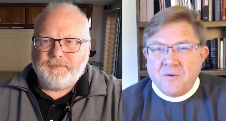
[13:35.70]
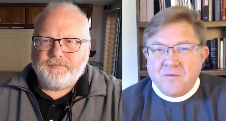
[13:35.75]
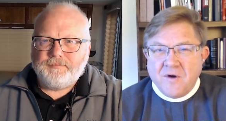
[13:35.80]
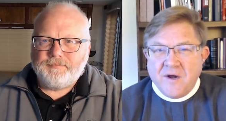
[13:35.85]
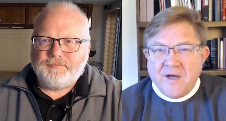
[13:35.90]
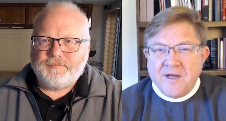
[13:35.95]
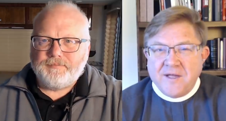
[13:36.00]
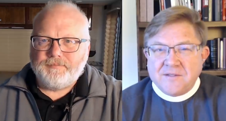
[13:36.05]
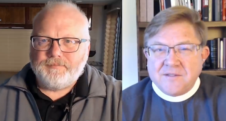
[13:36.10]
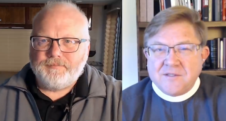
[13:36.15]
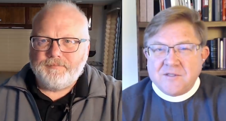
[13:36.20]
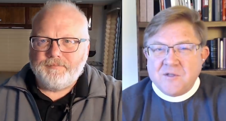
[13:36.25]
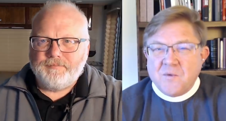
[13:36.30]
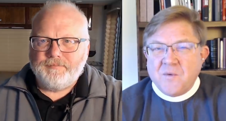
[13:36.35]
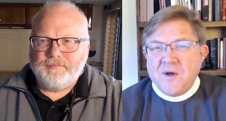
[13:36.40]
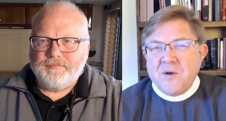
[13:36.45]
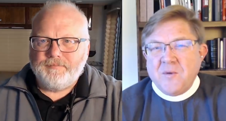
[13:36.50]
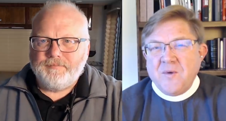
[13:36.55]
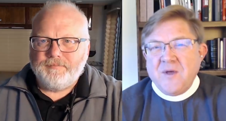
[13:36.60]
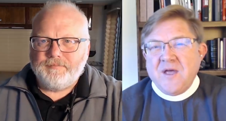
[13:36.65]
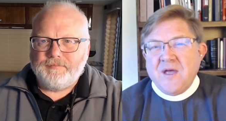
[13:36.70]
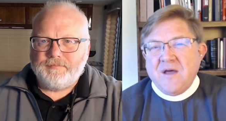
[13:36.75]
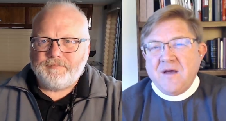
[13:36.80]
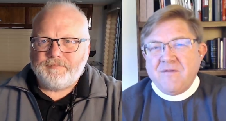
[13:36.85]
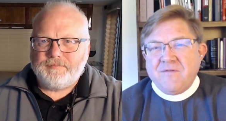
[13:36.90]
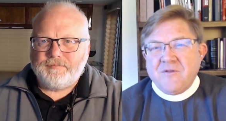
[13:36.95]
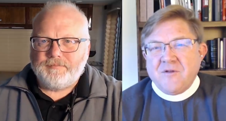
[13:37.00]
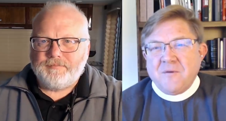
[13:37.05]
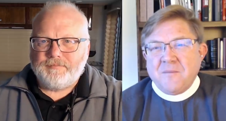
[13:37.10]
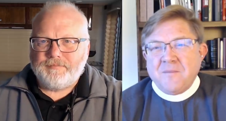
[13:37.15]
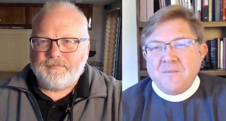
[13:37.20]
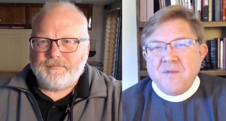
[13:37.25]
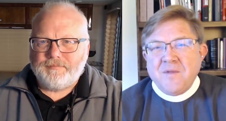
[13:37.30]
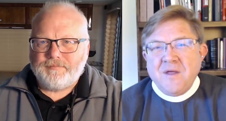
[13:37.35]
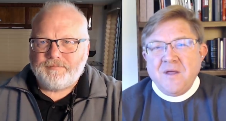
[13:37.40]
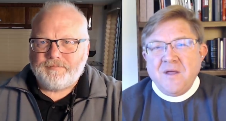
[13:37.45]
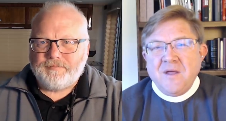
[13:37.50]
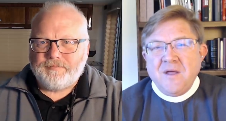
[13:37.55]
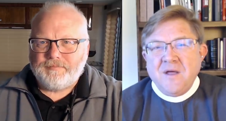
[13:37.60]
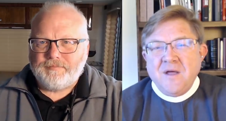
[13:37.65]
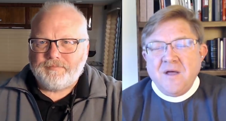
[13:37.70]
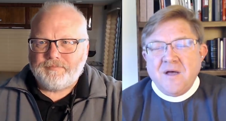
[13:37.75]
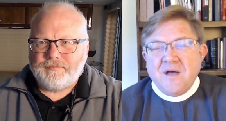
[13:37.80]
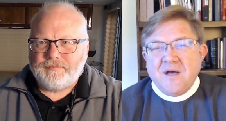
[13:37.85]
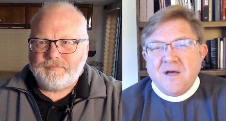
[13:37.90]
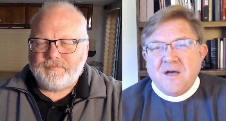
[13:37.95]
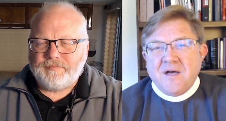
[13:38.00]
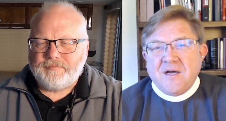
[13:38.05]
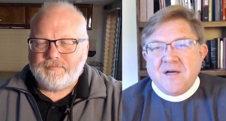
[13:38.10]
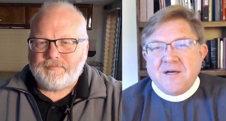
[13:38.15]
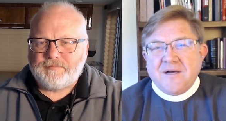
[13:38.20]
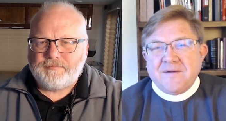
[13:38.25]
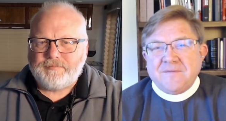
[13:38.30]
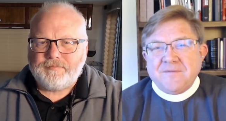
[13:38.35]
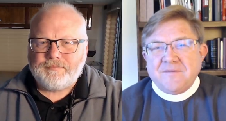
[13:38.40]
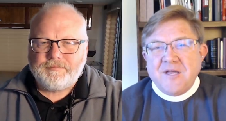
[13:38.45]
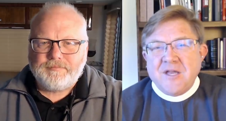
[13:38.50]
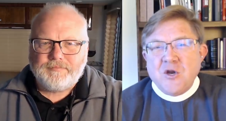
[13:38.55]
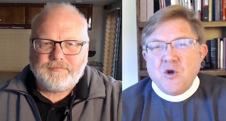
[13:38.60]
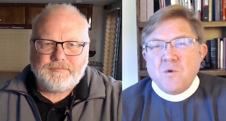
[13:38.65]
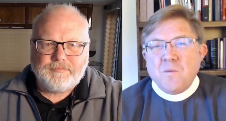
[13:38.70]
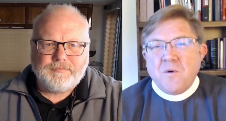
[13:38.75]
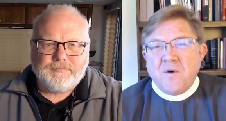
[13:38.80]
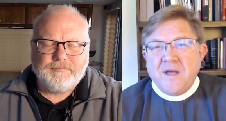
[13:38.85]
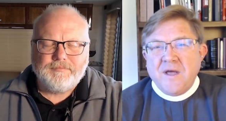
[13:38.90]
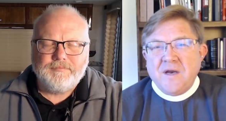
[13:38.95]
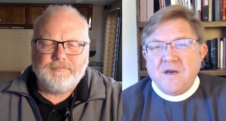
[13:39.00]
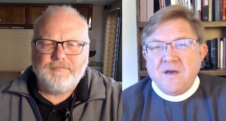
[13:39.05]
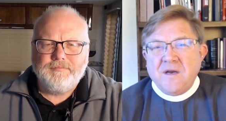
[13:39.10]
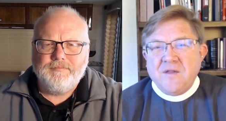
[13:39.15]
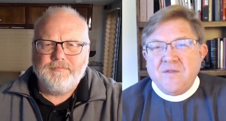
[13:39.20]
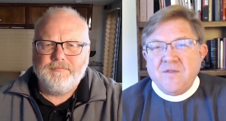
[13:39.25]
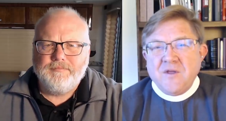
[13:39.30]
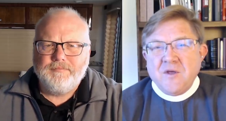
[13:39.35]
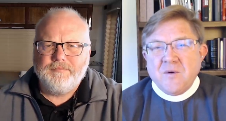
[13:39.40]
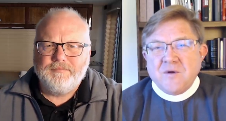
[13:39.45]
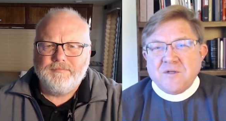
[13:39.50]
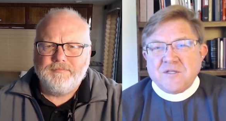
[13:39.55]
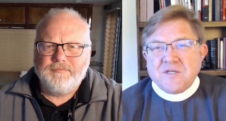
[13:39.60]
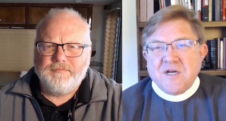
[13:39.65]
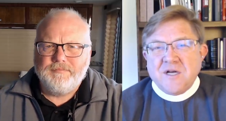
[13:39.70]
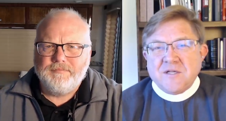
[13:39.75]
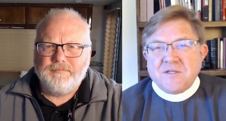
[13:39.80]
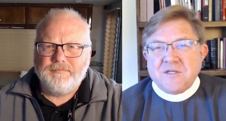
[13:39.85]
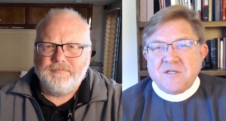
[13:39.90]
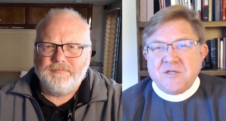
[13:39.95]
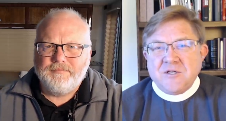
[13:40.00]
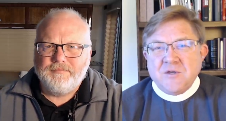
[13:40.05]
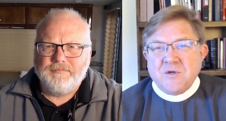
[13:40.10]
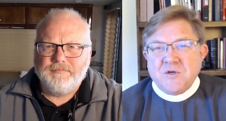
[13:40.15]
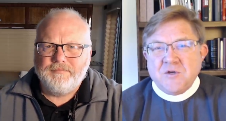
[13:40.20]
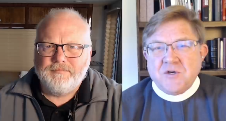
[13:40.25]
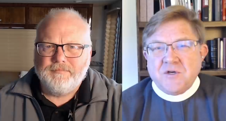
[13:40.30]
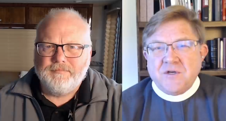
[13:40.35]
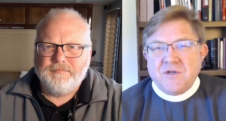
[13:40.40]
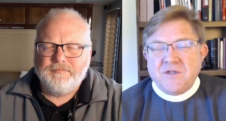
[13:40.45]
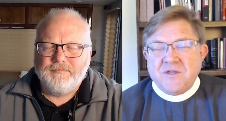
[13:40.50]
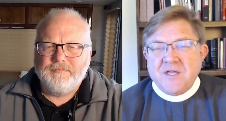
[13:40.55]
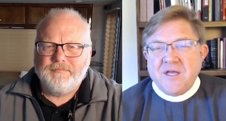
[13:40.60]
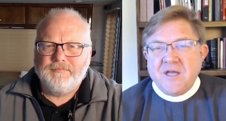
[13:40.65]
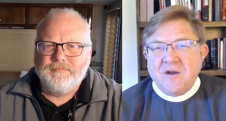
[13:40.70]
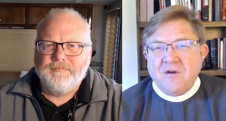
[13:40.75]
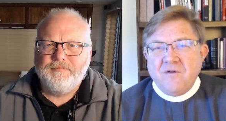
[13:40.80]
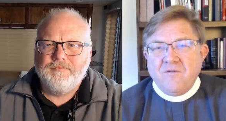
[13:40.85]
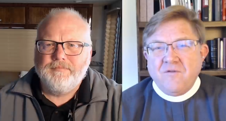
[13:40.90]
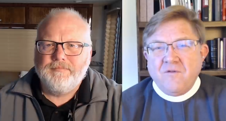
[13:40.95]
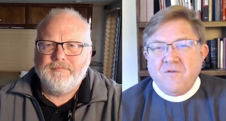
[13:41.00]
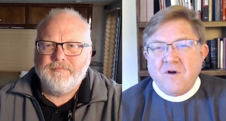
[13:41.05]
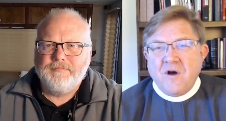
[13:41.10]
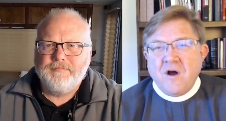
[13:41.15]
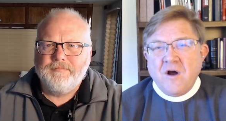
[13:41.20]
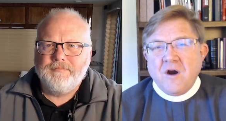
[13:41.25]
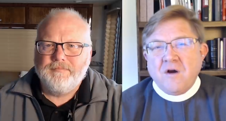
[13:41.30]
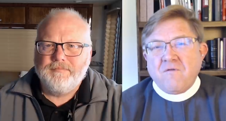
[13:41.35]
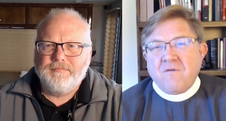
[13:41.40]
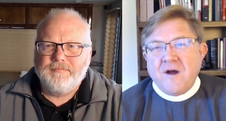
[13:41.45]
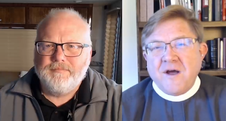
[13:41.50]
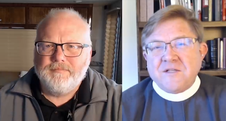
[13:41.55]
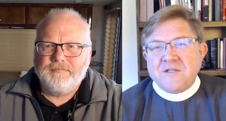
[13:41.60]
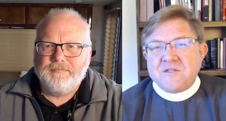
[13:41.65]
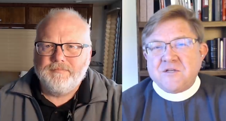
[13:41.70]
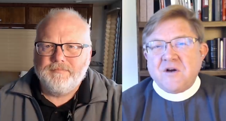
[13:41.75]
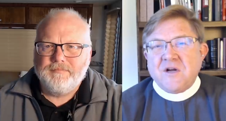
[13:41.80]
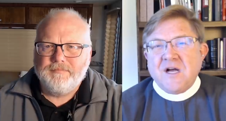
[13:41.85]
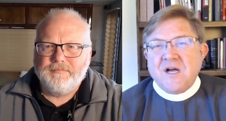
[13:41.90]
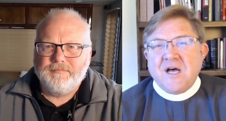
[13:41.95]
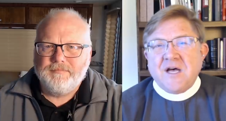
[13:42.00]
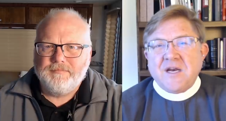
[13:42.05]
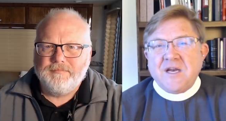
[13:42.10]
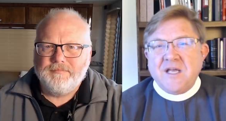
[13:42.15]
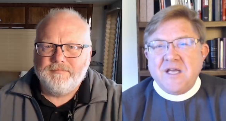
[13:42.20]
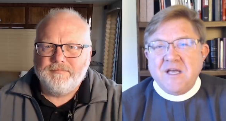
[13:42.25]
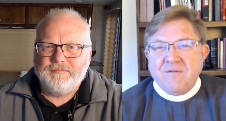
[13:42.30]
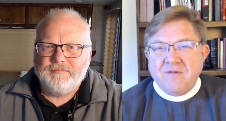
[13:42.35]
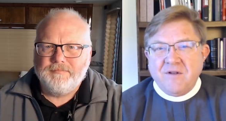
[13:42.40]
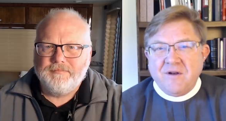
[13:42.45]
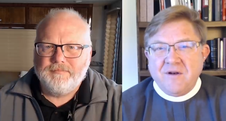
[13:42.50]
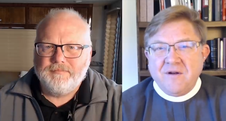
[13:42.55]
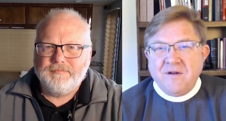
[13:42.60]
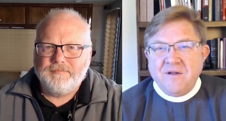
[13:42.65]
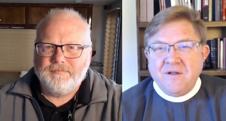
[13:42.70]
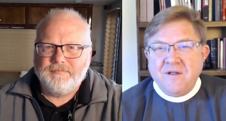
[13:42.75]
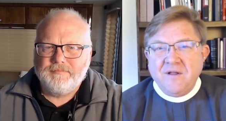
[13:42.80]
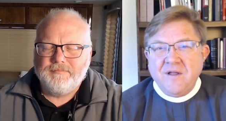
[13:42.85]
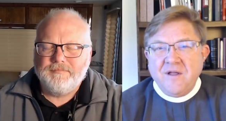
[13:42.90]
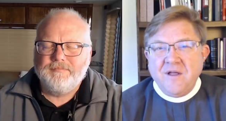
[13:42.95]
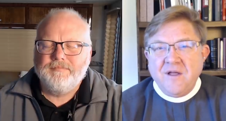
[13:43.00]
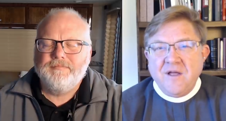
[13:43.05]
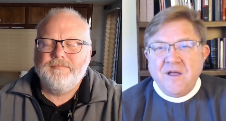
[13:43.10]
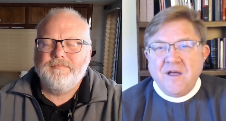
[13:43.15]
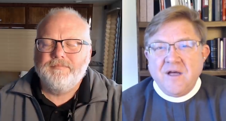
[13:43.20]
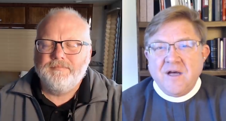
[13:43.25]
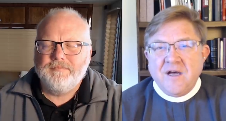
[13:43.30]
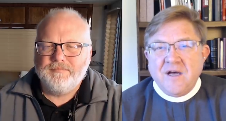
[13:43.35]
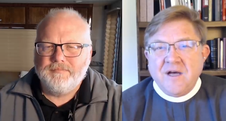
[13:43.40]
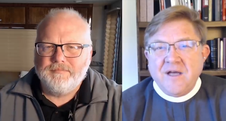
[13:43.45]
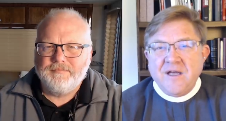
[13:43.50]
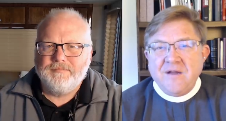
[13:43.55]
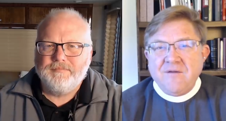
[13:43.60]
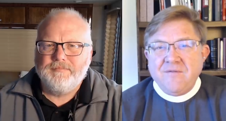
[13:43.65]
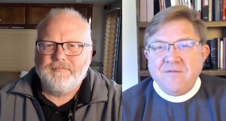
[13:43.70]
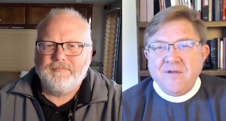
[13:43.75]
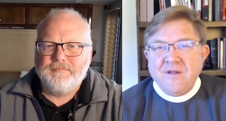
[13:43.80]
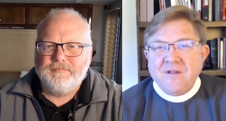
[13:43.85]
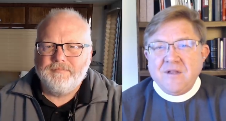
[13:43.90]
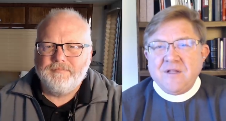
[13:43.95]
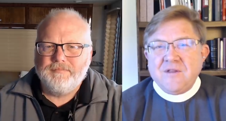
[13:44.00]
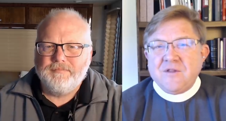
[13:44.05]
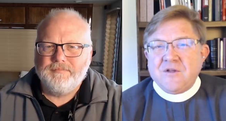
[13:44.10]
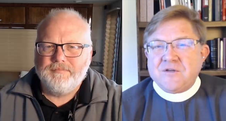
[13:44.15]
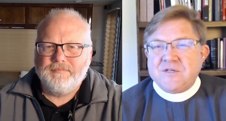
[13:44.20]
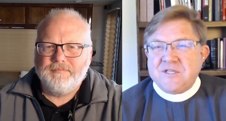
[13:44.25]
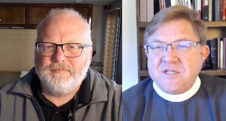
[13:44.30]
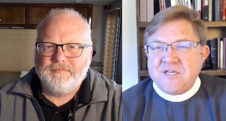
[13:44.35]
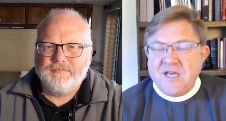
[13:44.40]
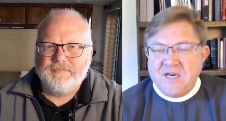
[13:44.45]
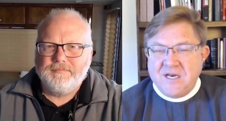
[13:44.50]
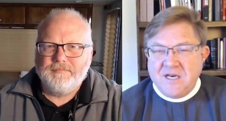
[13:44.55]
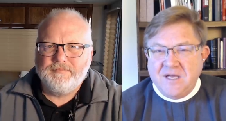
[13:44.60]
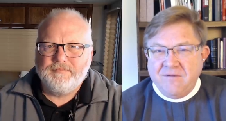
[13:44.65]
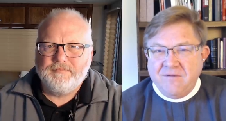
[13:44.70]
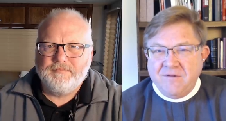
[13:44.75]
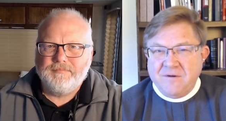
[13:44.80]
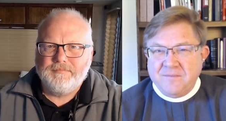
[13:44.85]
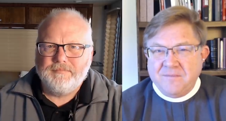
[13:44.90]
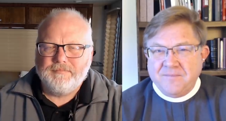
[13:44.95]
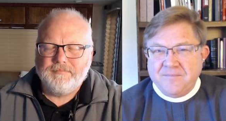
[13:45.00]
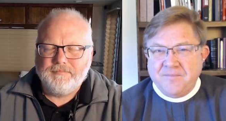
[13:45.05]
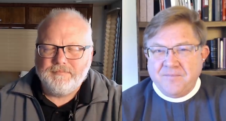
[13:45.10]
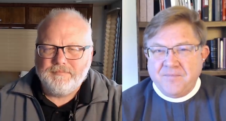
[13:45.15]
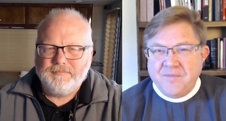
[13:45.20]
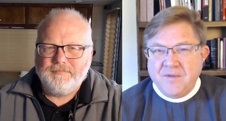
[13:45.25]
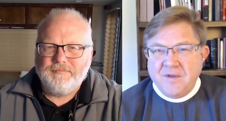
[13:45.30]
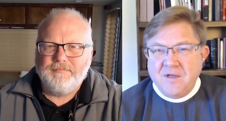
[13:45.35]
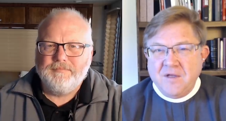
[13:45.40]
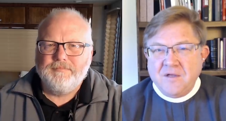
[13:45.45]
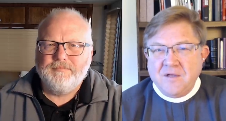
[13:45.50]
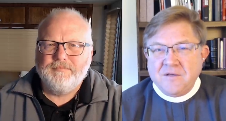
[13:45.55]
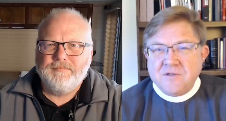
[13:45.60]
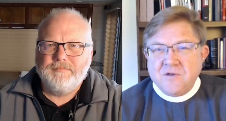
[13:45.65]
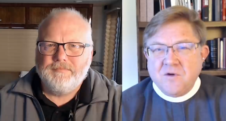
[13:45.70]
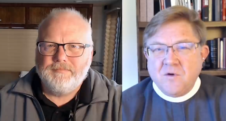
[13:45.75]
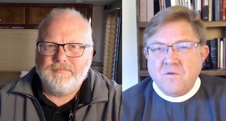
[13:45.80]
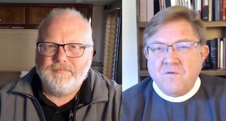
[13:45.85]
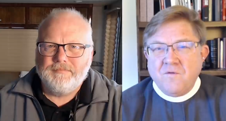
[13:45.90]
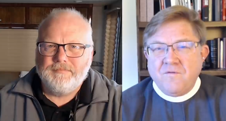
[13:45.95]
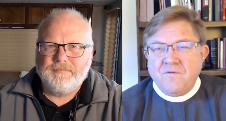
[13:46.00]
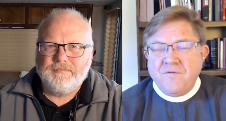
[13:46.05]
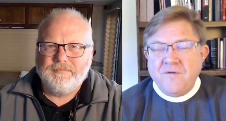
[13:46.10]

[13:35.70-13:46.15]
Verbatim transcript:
Speaker 1: rights the way we have them enumerated in the U.S. Constitution, that our rights are God-given. In Finland, they're state-given. Mm-hmm. So